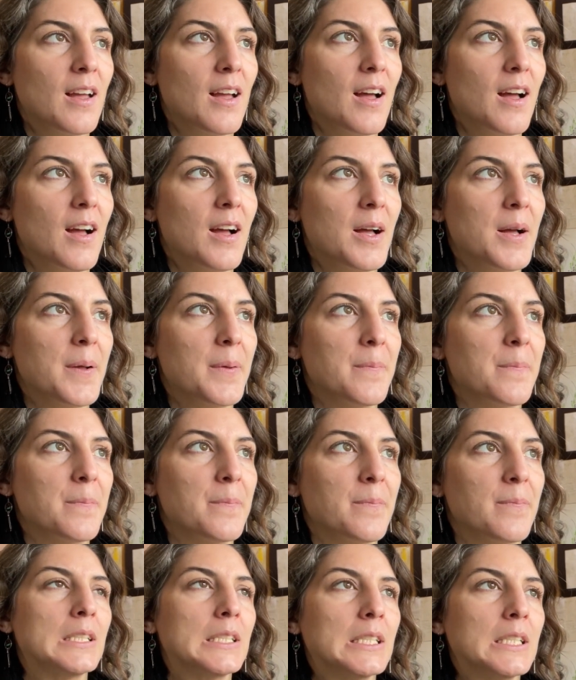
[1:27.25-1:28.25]

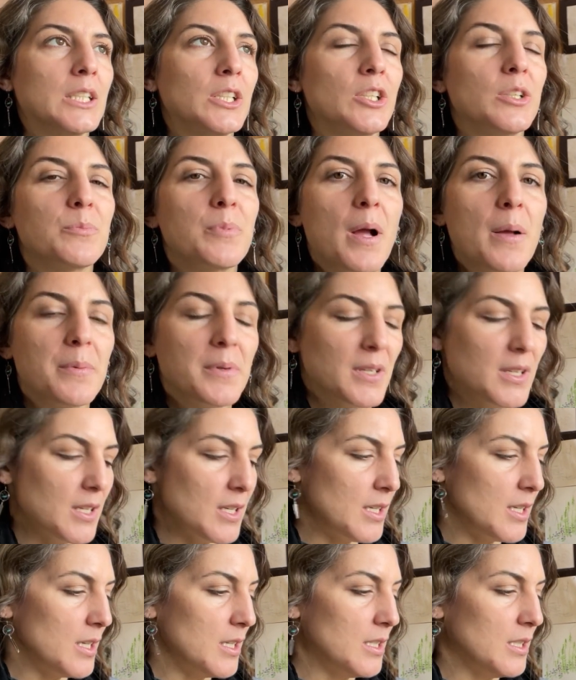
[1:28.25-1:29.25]
You could
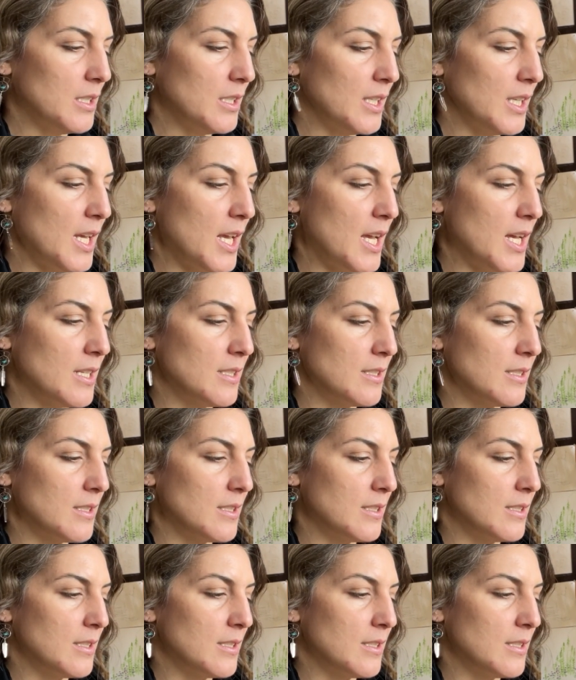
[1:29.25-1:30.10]
probably get